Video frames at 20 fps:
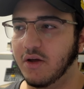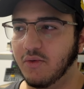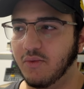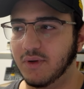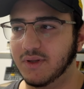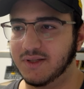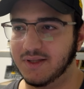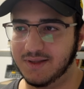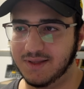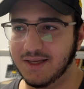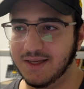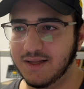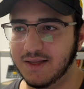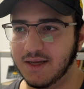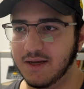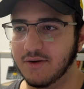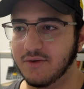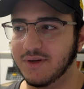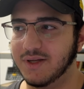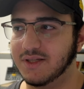What it did
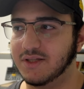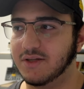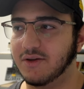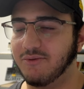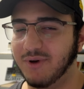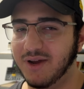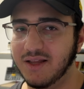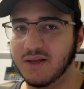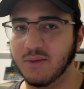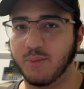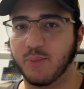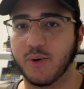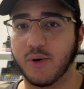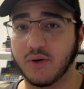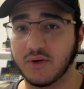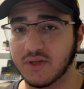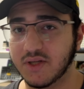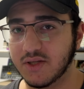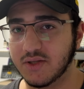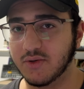here is create a
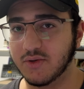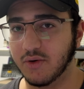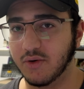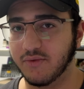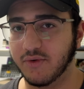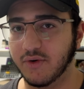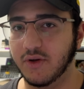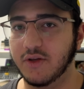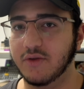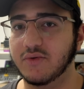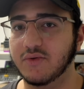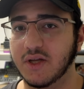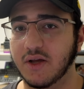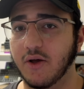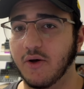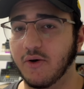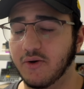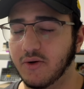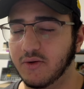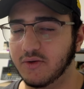proxy server using
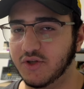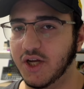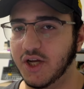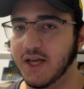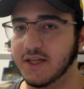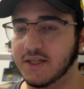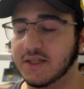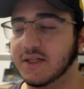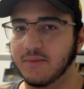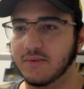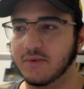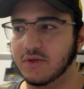Hono.js